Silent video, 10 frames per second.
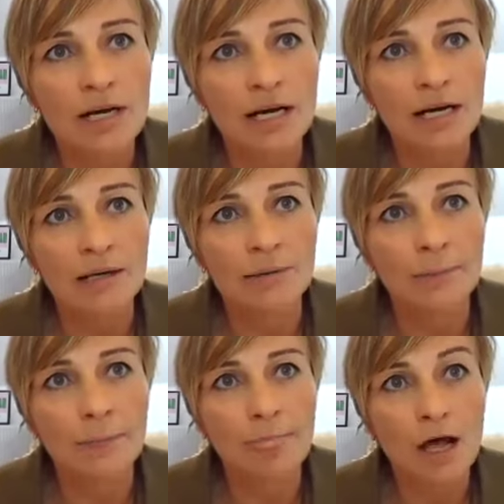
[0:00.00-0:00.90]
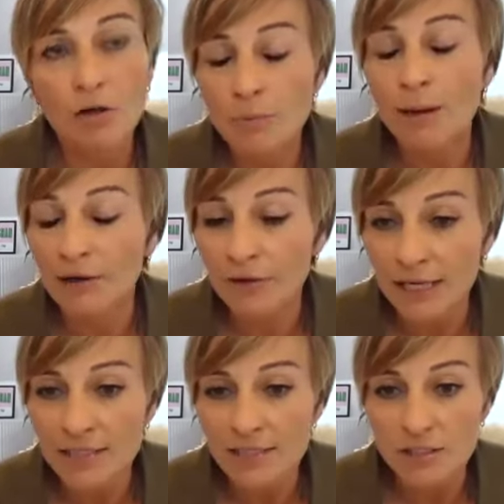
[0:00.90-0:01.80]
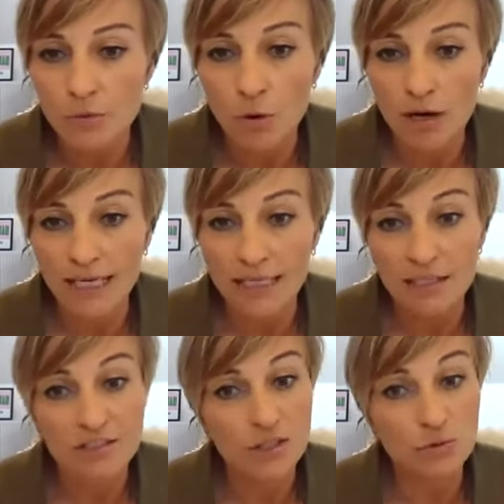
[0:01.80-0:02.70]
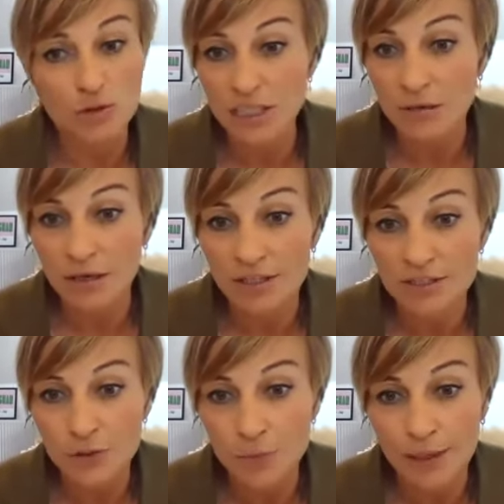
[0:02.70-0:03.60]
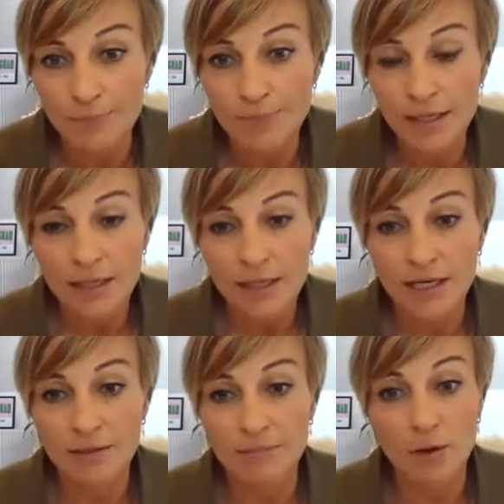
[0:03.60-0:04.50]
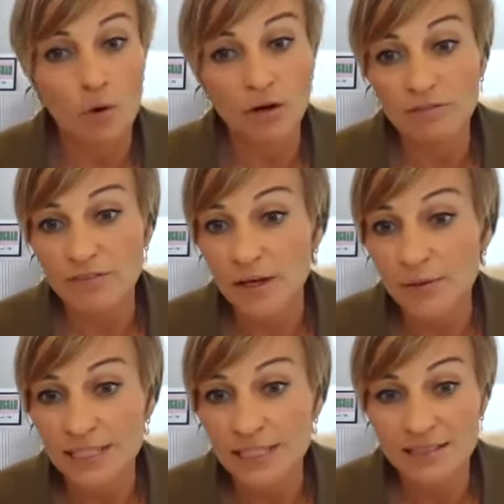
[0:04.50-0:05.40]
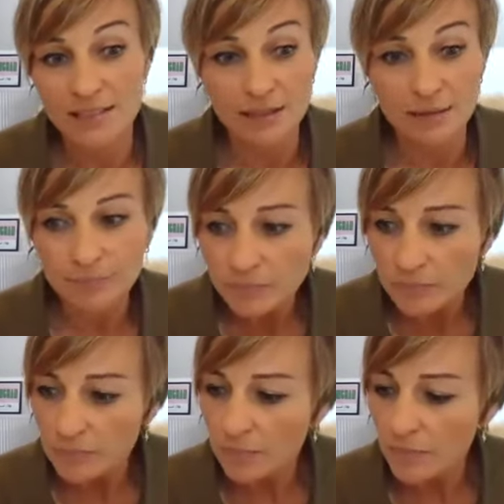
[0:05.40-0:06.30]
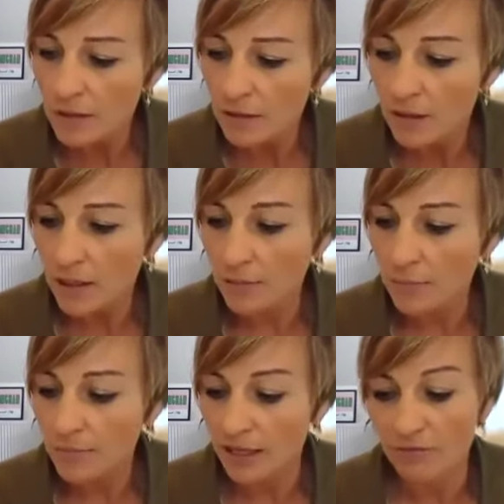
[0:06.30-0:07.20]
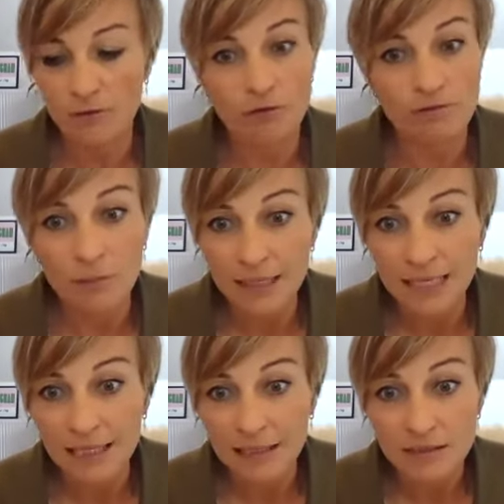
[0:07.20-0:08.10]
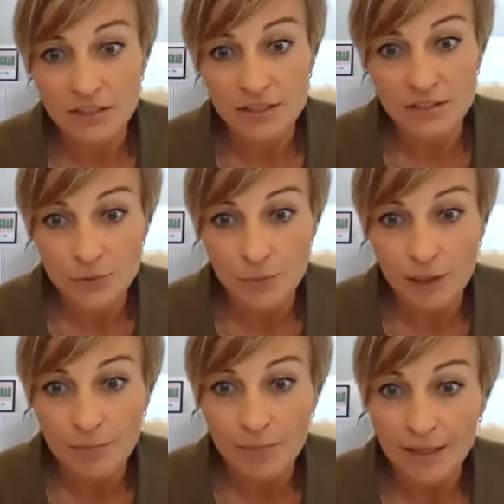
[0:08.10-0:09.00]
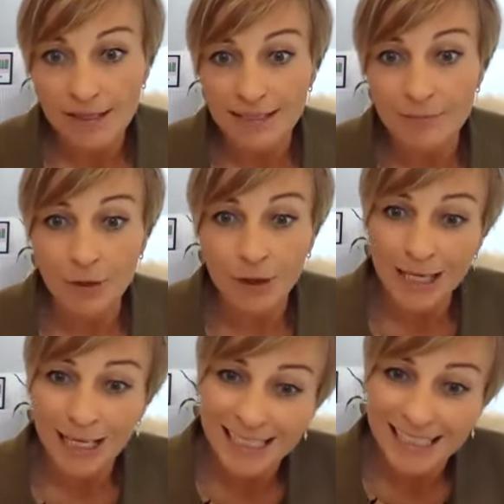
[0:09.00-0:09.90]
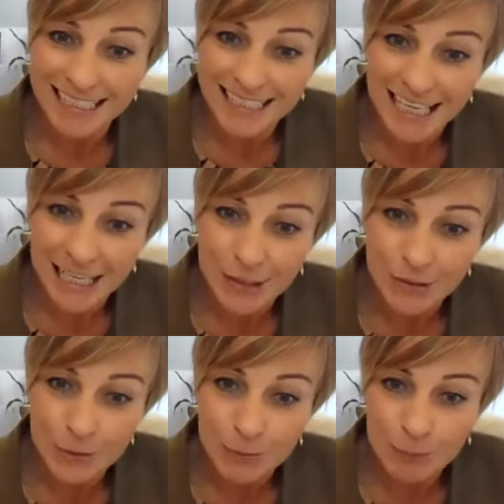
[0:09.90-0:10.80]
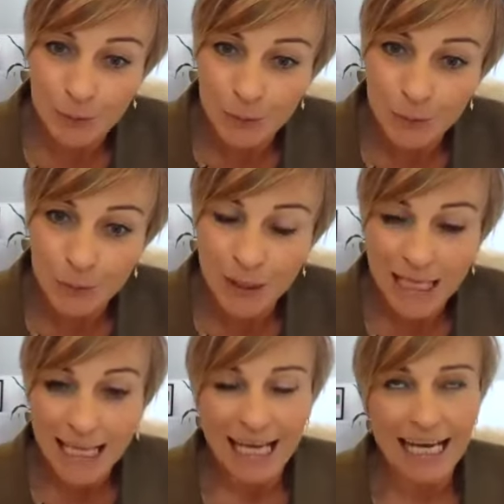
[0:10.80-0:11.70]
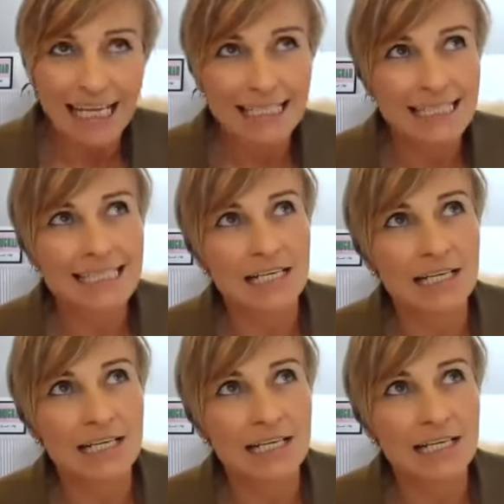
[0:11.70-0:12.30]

other barriers to why children don't learn to swim. One of those is that if your family doesn't swim, they're not likely to take you to a pool. And